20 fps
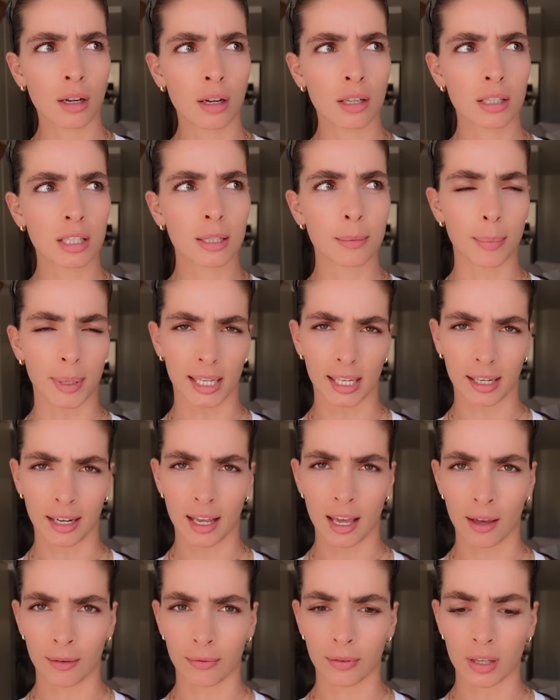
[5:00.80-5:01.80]
speed
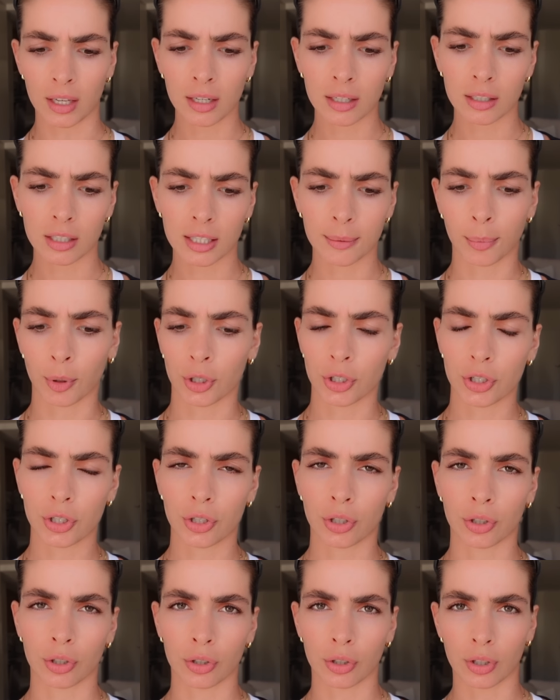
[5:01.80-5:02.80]
effort. Supposed
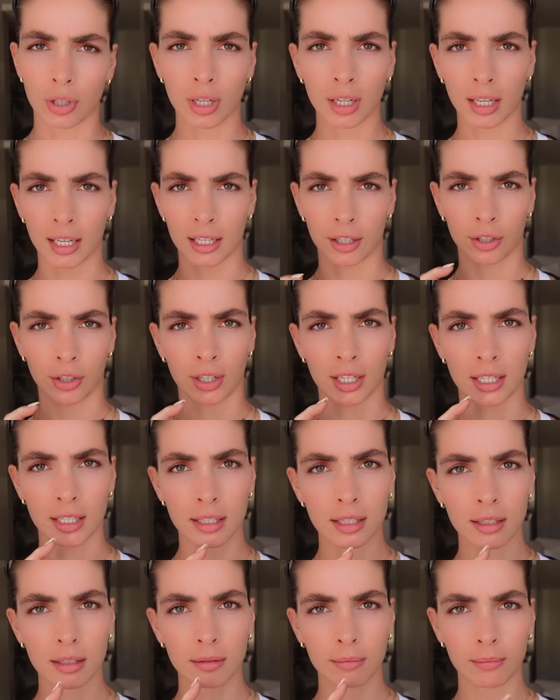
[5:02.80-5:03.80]
to
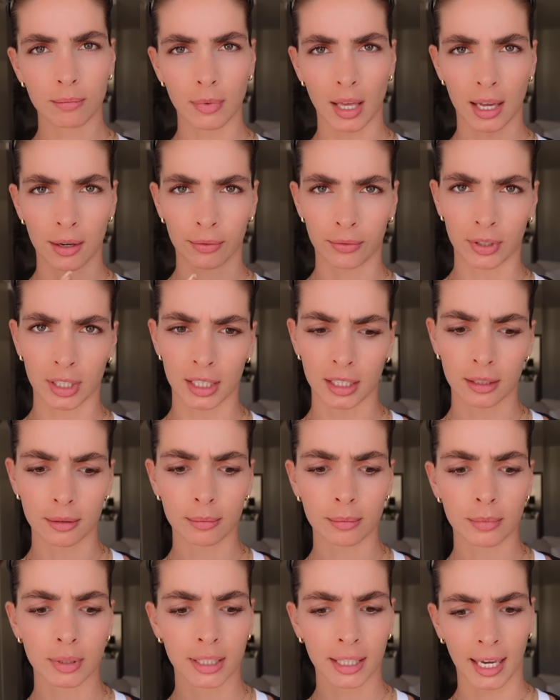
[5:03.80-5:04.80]
increase every
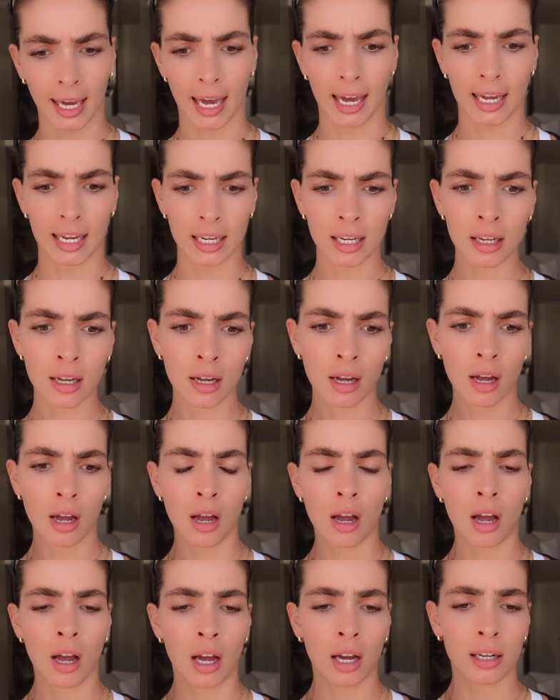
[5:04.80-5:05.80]
K.
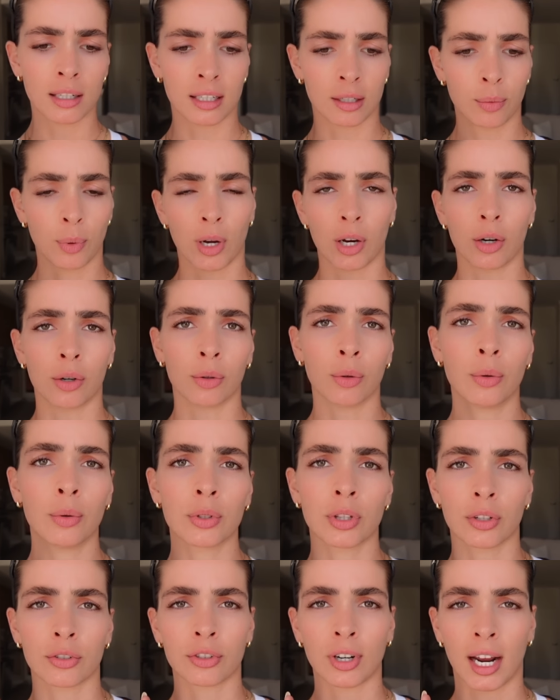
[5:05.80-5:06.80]
Did well, was
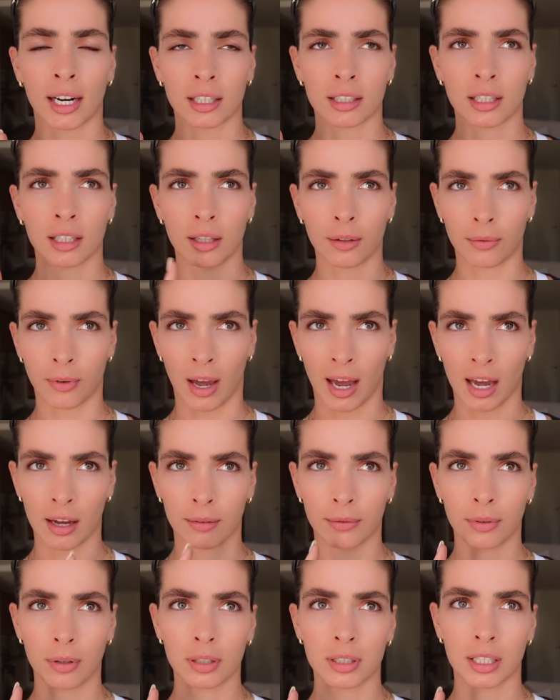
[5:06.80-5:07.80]
on track, did the
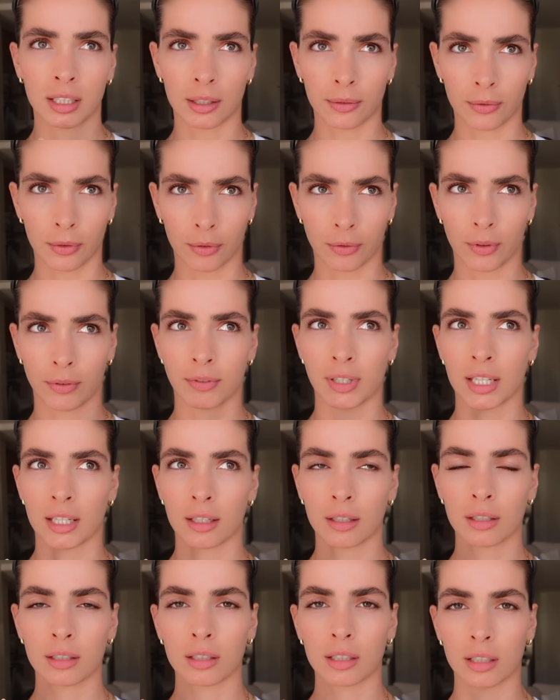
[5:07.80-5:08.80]
5, did the 450,
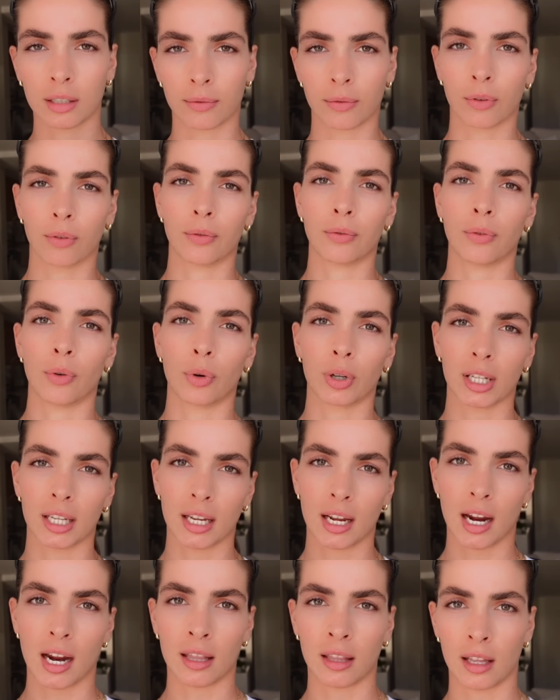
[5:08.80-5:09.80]
did the
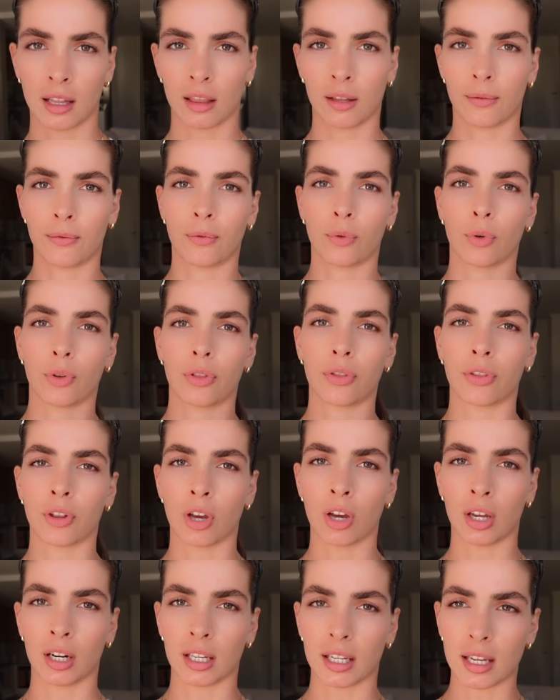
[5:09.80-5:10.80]
440, and then the
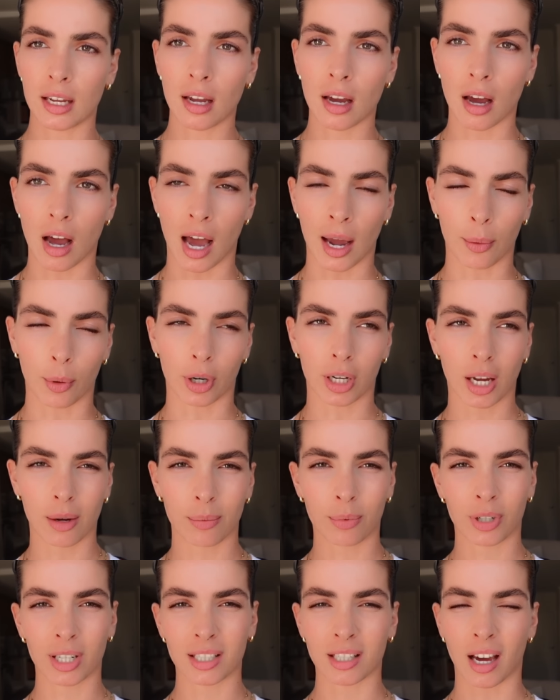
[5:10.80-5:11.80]
430. I woke up
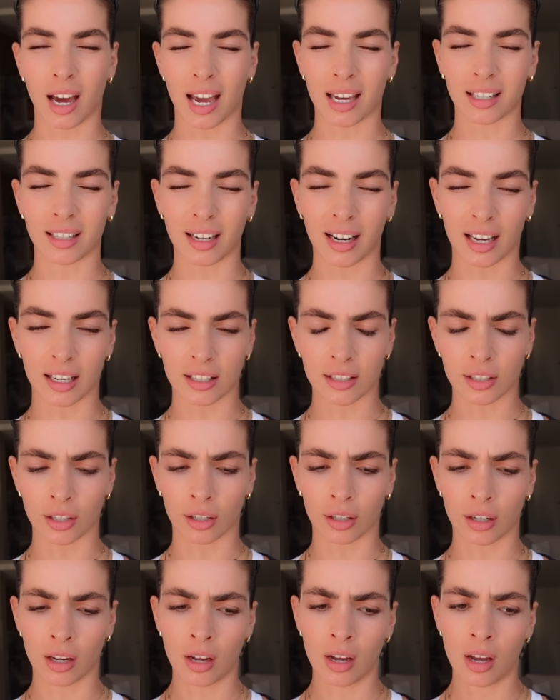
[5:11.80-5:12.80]
pretty tired today, so